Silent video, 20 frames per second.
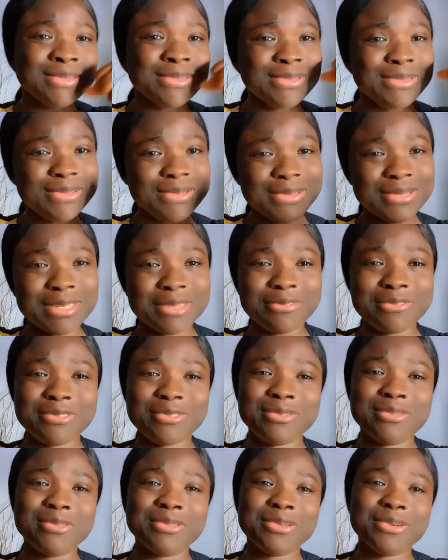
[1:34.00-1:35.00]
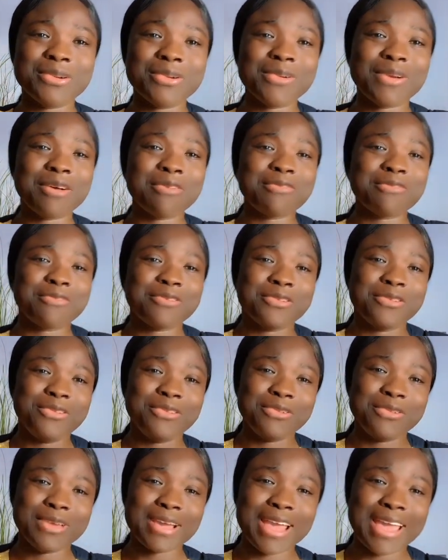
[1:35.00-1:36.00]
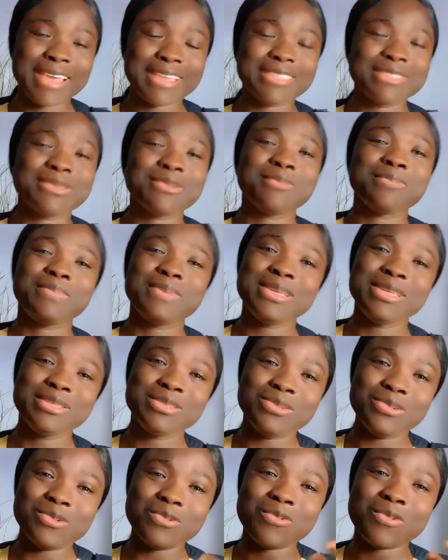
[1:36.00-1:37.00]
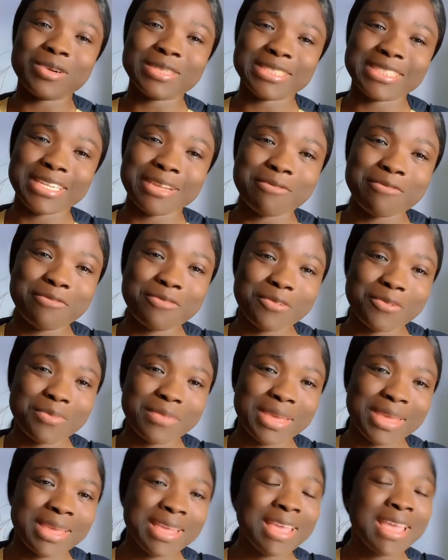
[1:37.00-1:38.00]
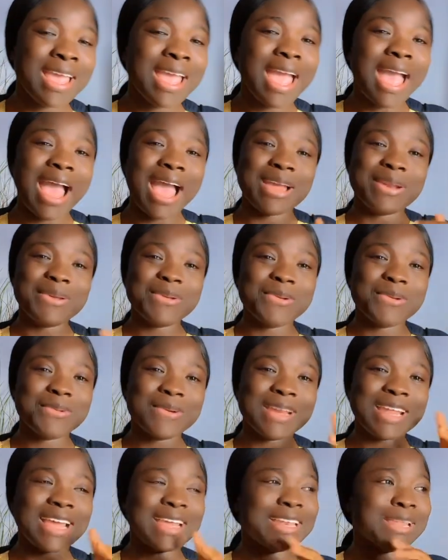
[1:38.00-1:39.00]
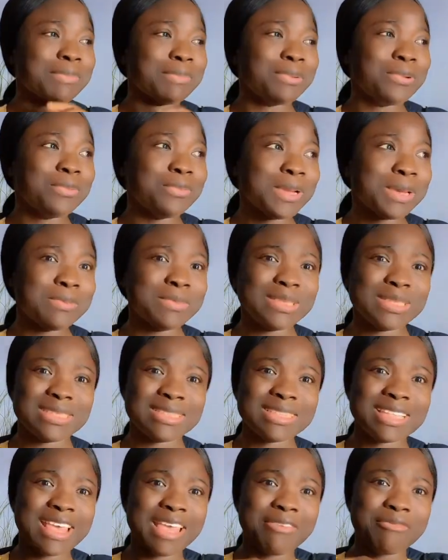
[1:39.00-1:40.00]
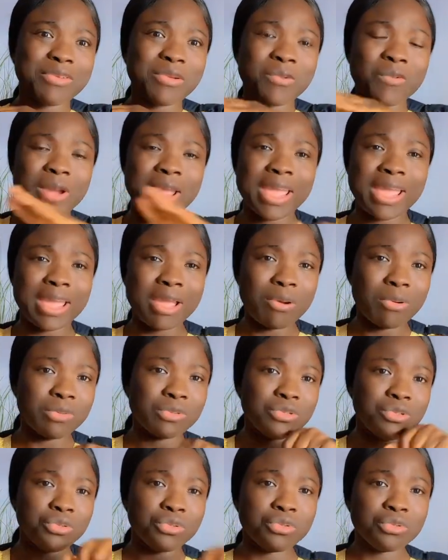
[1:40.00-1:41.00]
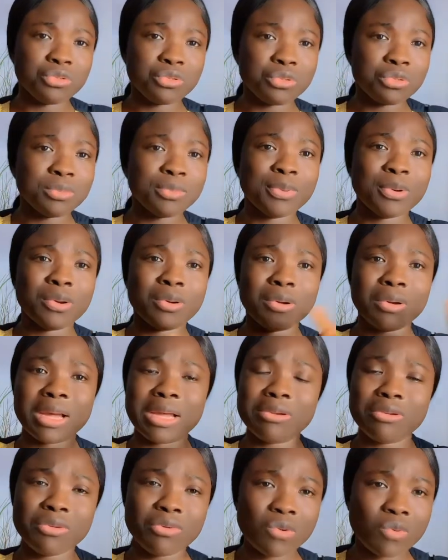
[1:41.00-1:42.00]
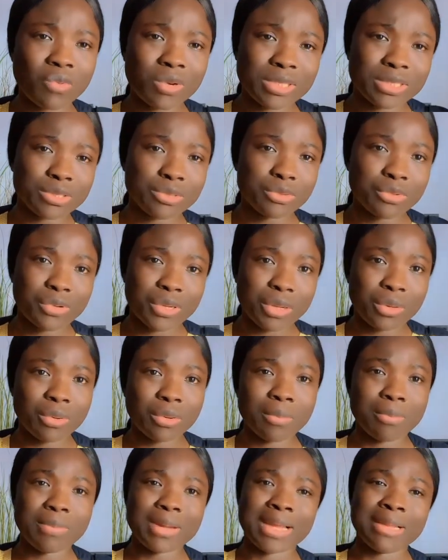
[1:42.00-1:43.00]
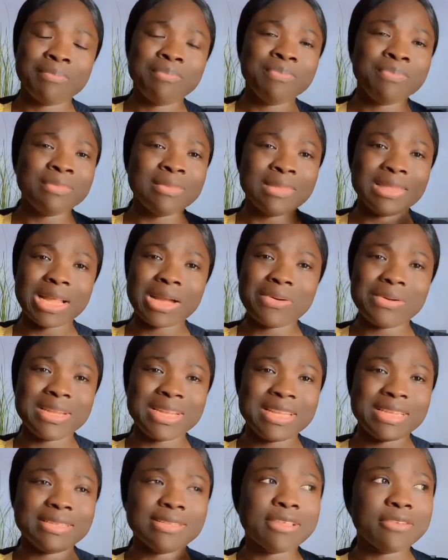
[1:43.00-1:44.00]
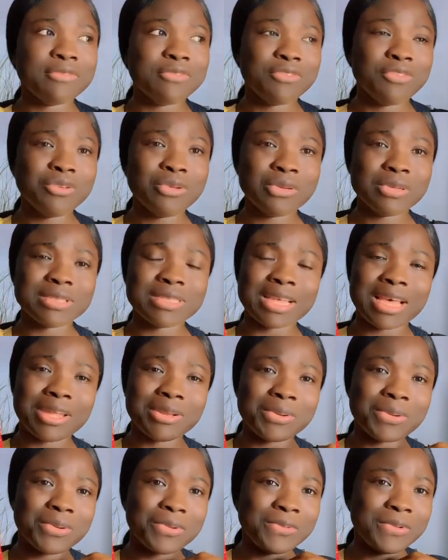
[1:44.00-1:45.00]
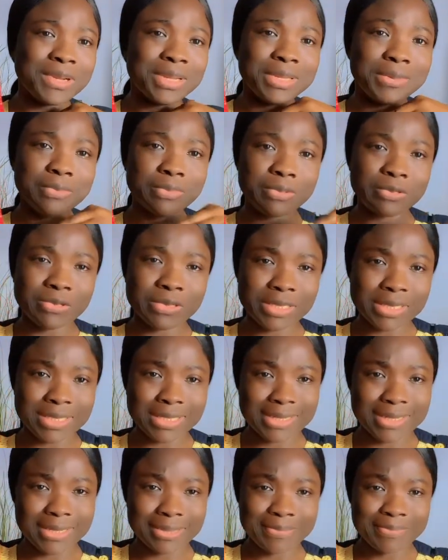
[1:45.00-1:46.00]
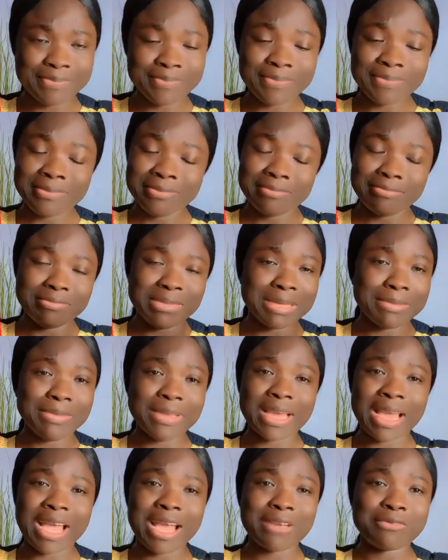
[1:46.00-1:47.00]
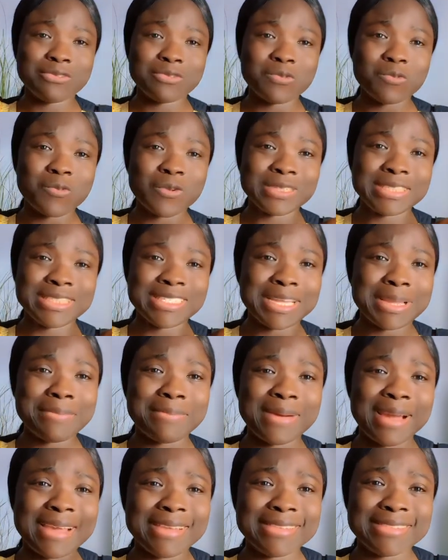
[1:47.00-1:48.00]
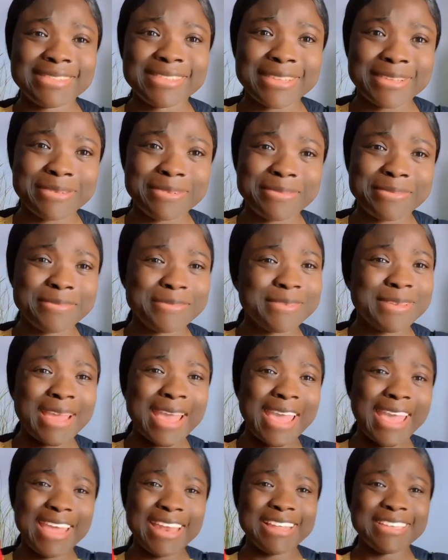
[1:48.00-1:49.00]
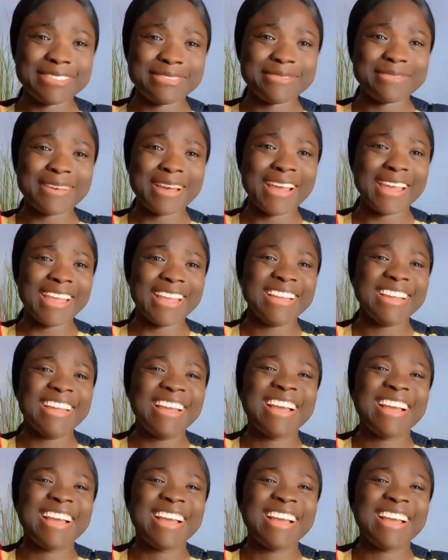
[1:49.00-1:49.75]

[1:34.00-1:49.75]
do the tutorial for you guys, so please do watch them for me. I don't know whether the problem is everywhere on YouTube, or I don't know what is going on, but nowadays the videos are not really pushing. Maybe I have to watch them myself, and it's fine.